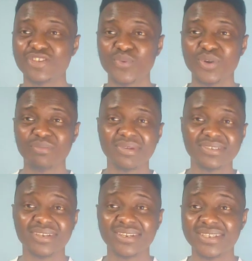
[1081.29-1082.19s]
the squad
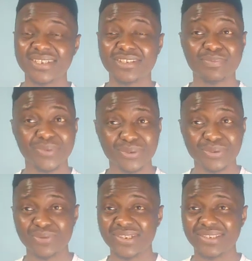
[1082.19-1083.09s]
Manchester United is
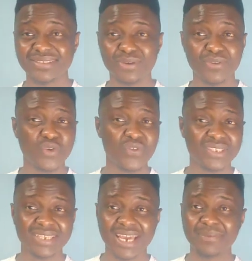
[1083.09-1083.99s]
built
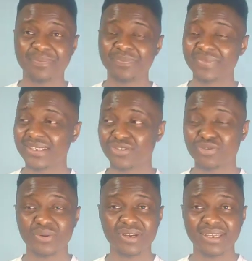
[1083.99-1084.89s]
over time,
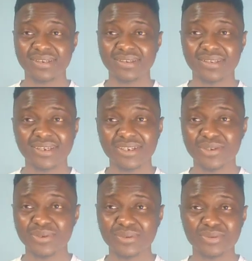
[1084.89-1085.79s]
struggling,
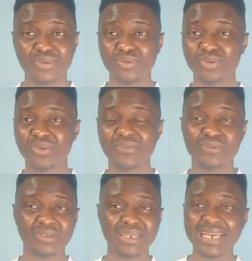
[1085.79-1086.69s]
you know, to
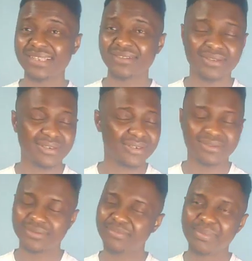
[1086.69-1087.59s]
even get
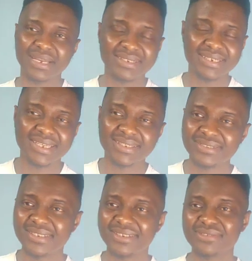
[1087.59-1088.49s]
my
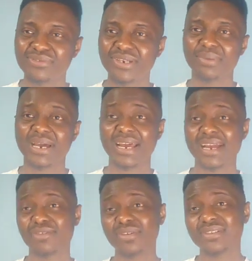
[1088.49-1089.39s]
days. It's really bad.
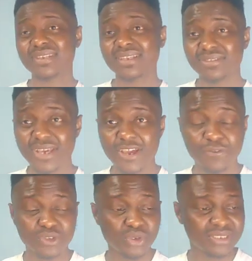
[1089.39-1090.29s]
I could understand
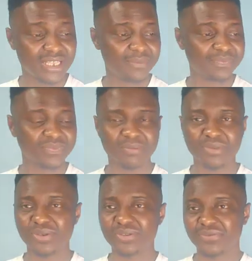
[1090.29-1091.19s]
for Tottenham
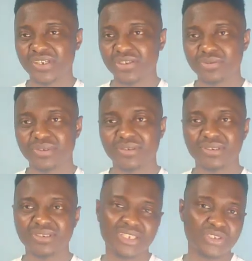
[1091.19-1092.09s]
because of
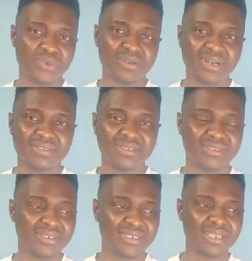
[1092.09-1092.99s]
injury
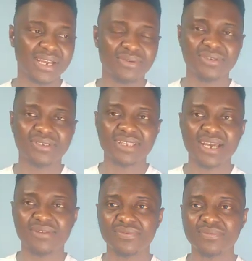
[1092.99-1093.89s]
crisis in it. I could
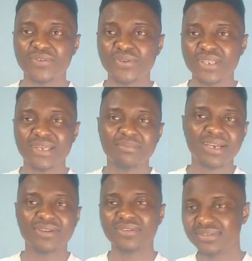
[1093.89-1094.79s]
understand for
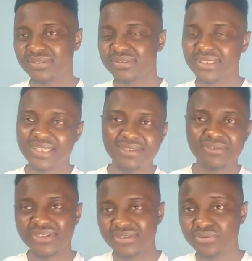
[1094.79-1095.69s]
them. I could see
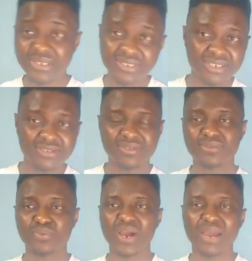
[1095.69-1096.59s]
the
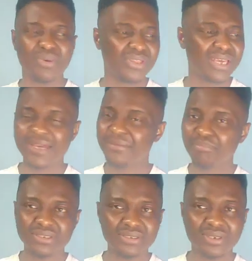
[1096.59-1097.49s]
reasons why. But
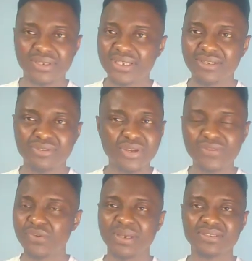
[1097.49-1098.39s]
Manchester United,
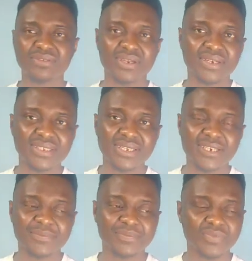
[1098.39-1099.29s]
not for Manchester
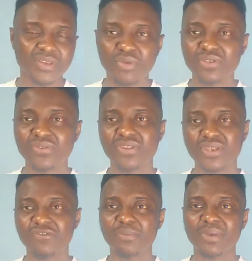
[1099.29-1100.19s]
United,
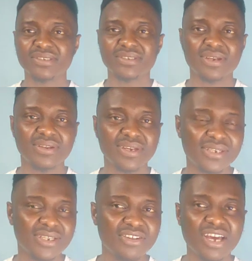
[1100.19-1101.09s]
not for Manchester
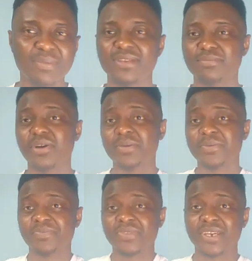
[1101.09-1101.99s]
United. You know what I mean? But
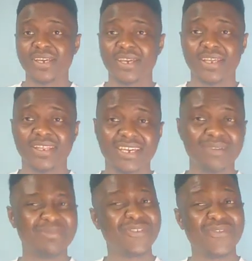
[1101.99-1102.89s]
the
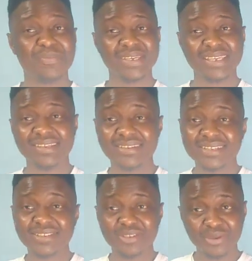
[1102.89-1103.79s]
game for
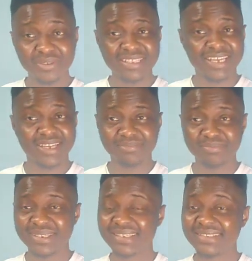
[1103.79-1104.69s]
me,
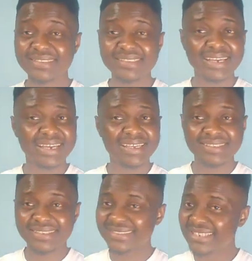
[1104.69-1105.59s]
Tottenham is
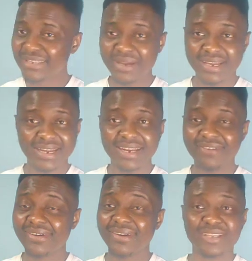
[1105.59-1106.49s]
a team I can
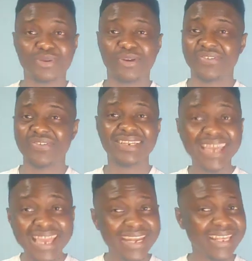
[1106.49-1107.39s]
never write off
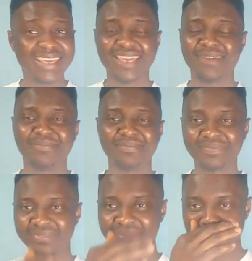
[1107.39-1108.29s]
in any game,
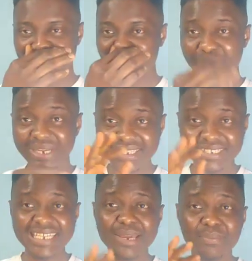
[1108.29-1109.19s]
because when I
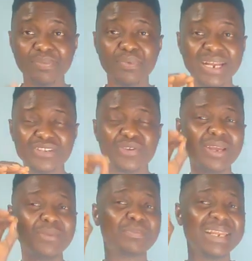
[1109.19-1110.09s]

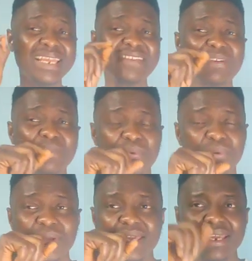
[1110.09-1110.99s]
saw them play
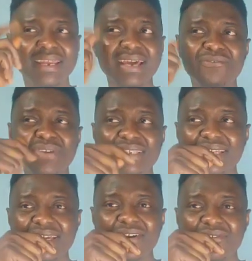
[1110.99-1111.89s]
Liverpool in that
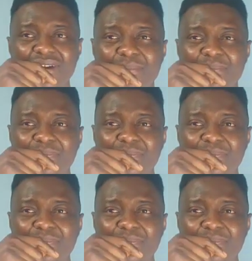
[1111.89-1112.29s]
first leg of